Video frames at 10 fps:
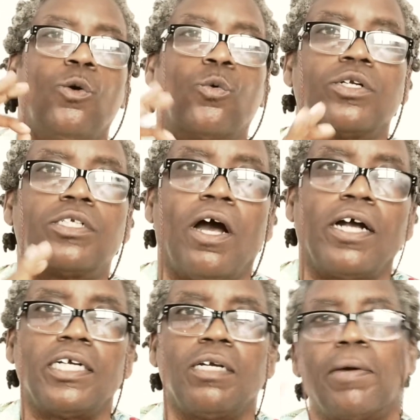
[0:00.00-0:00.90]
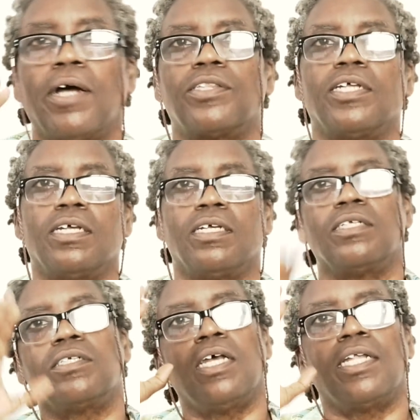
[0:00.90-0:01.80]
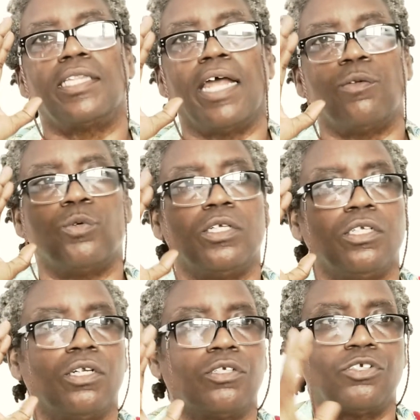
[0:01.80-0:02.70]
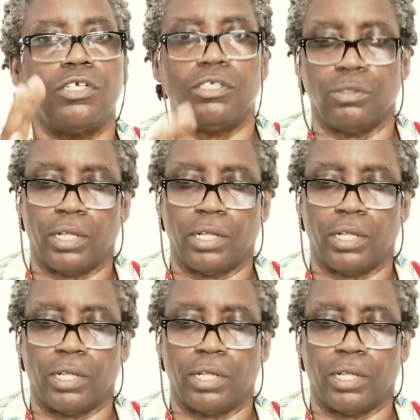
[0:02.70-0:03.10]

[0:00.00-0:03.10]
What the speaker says: We're talking about things that we should do,